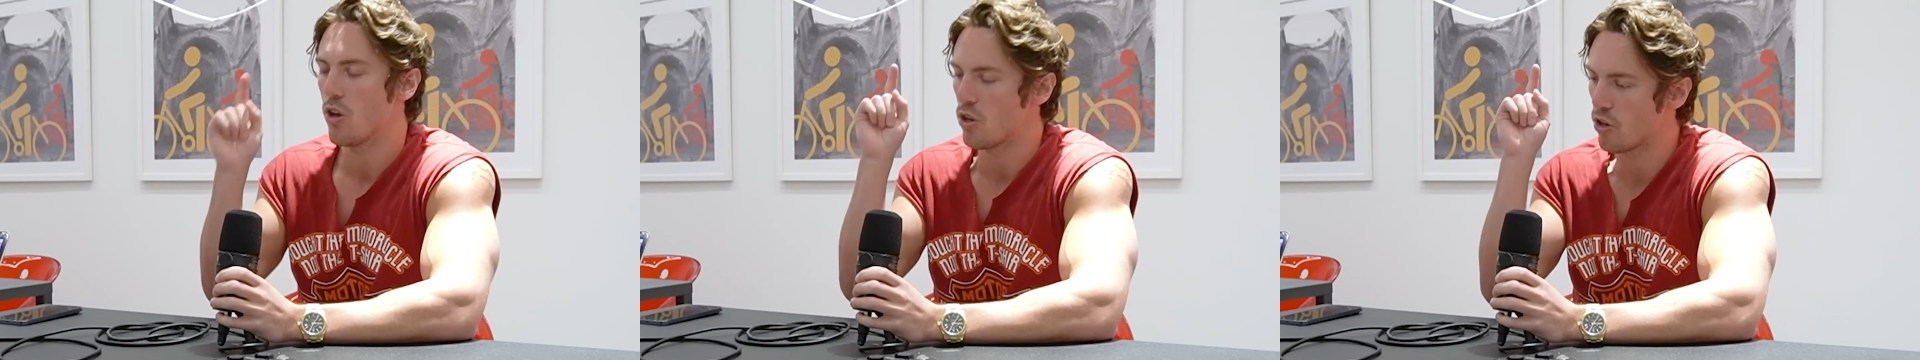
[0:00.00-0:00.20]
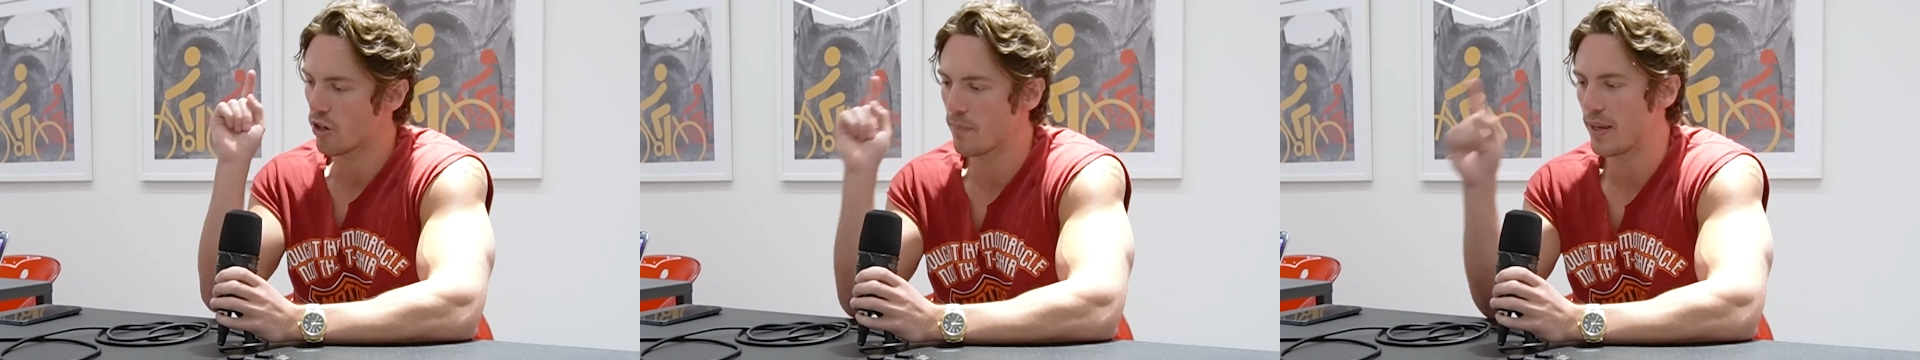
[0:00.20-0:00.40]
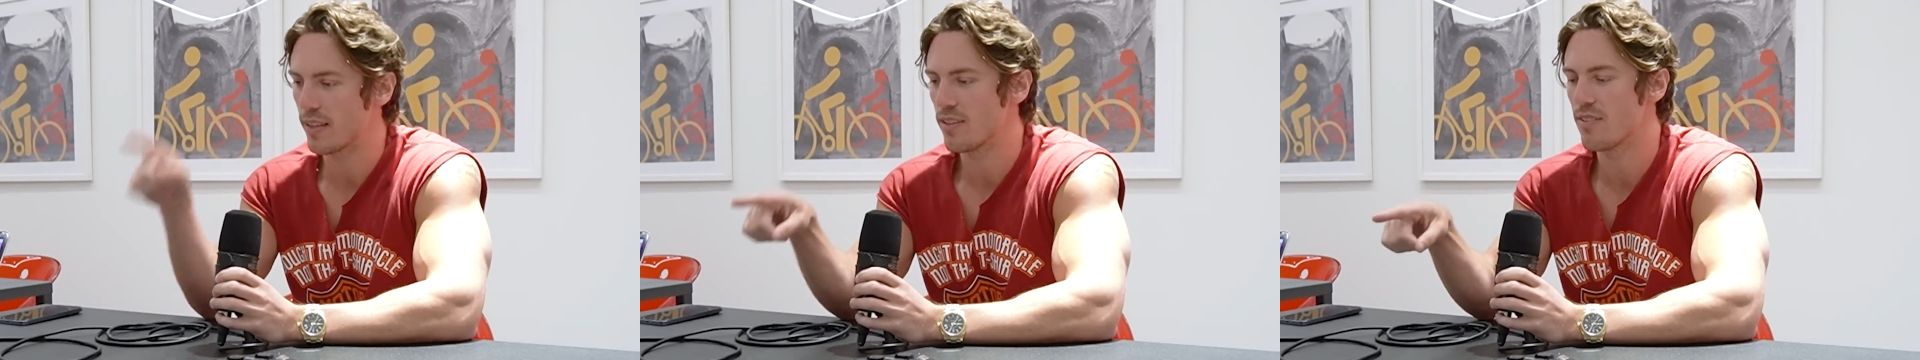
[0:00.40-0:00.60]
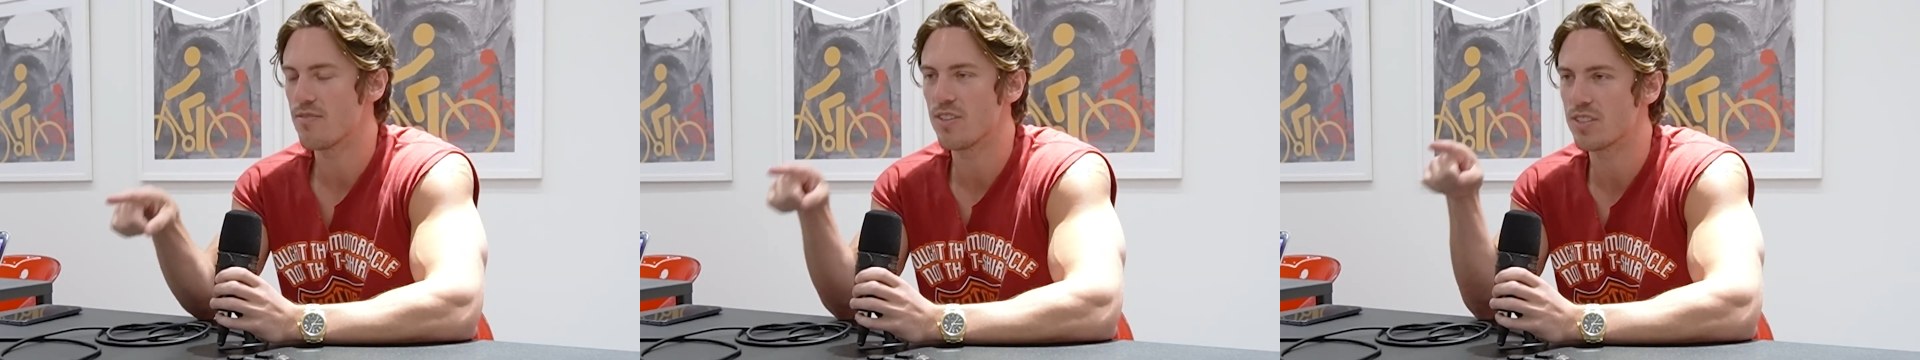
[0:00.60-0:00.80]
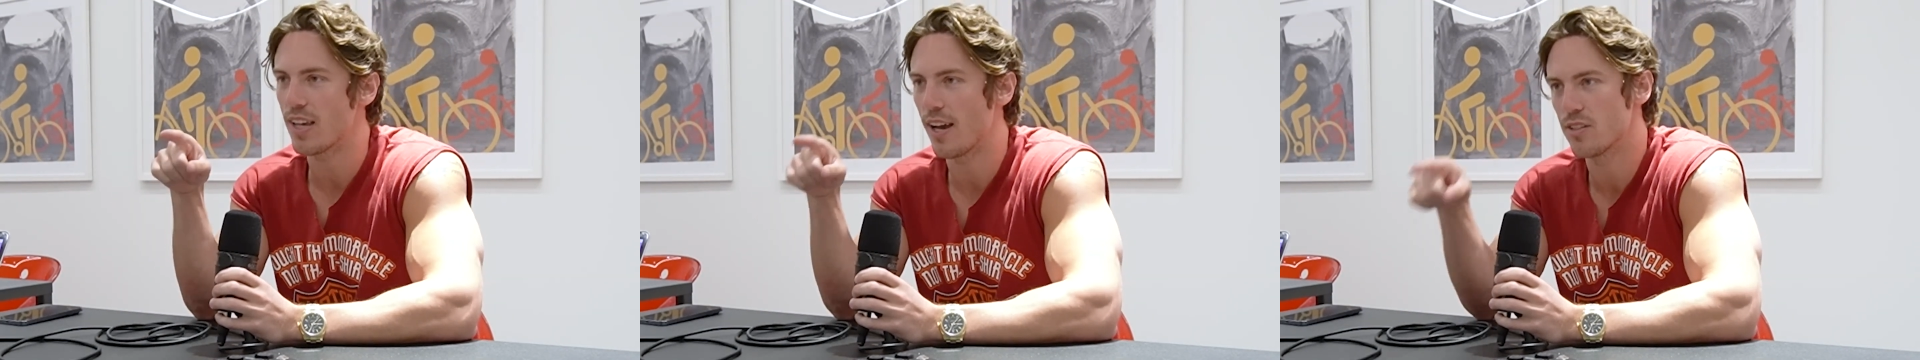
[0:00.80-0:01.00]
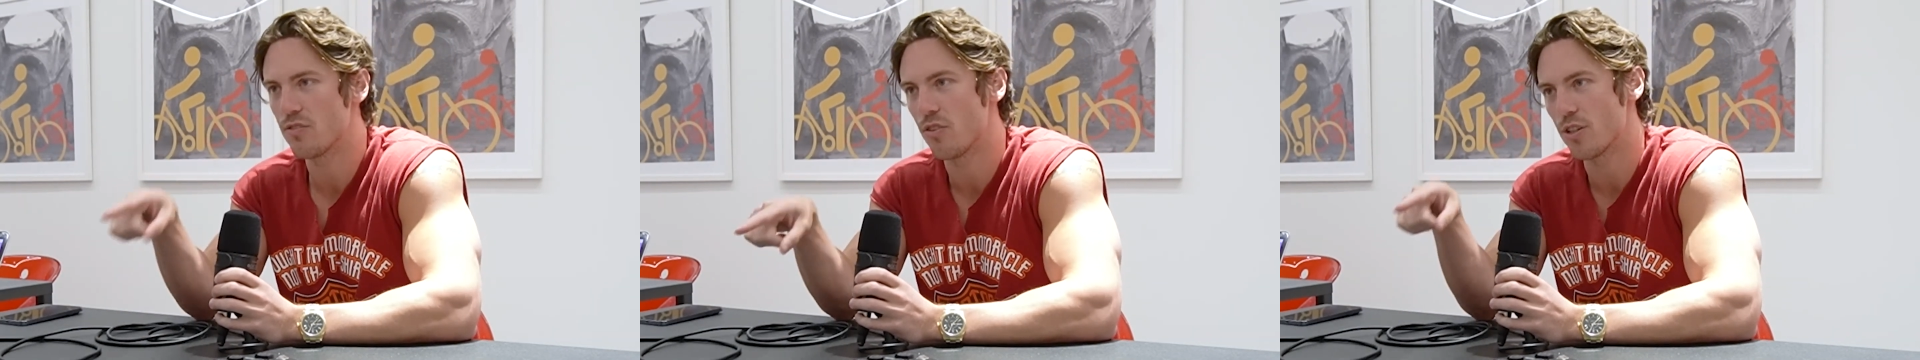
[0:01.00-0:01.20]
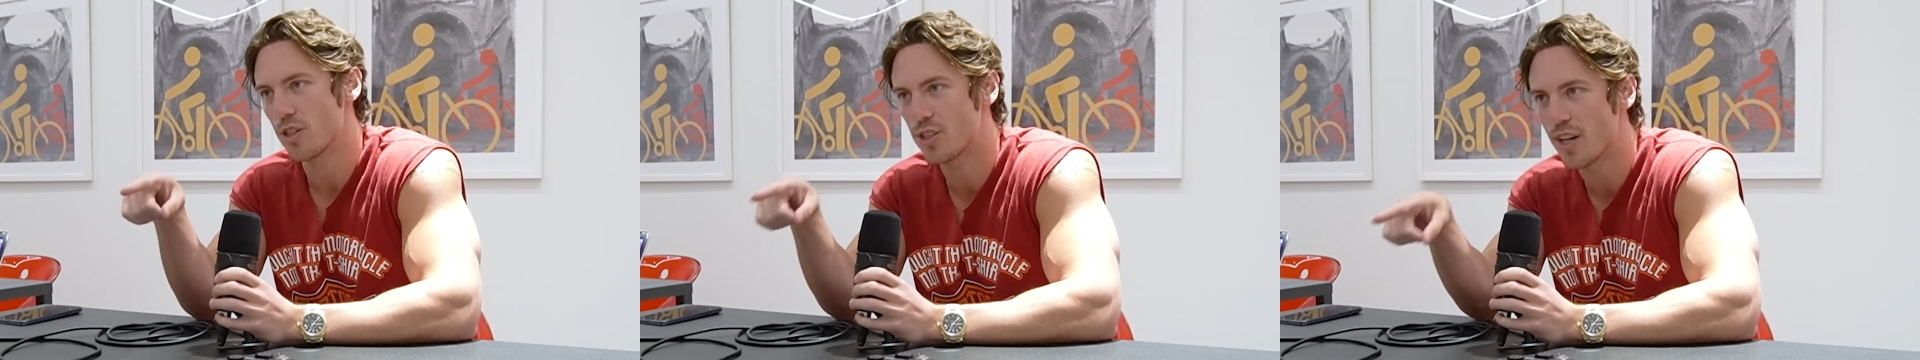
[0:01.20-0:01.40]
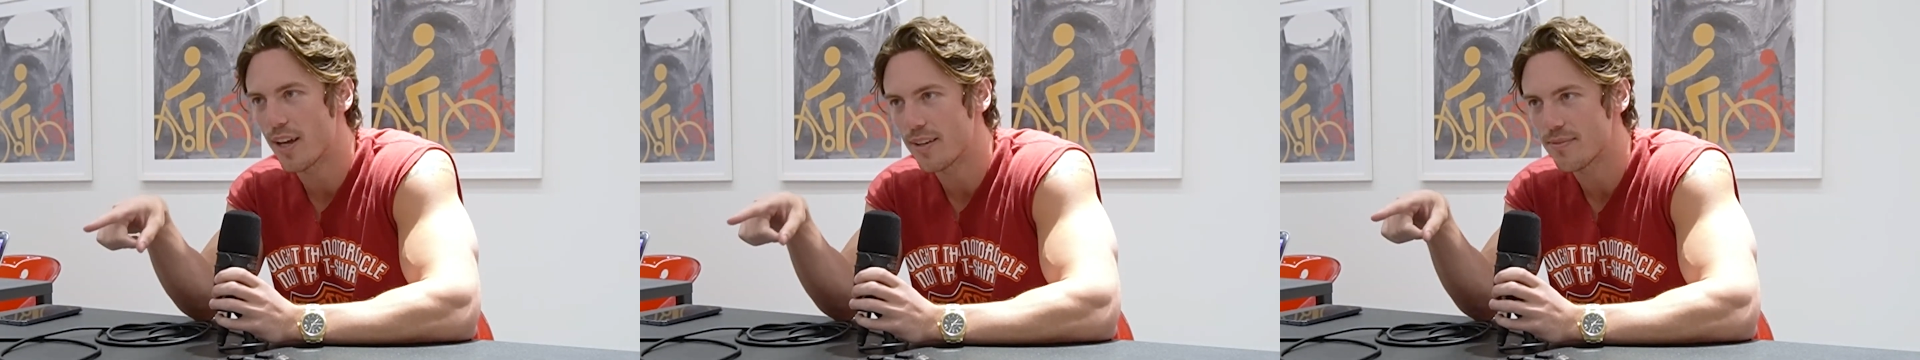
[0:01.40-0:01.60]
you're gonna be like, this guy's full of
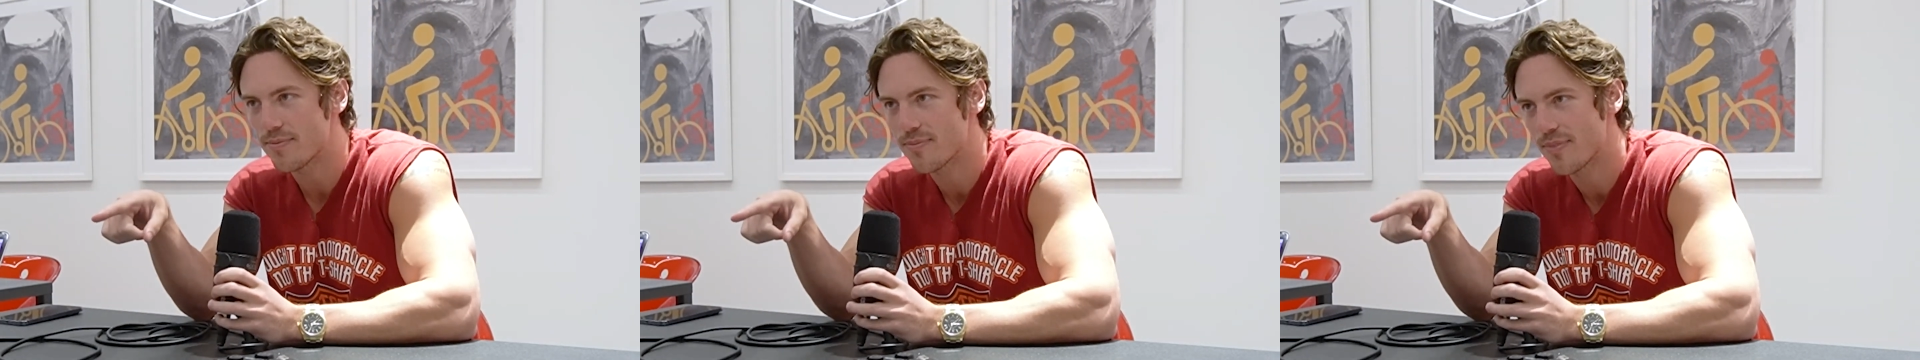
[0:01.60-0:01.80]
shit.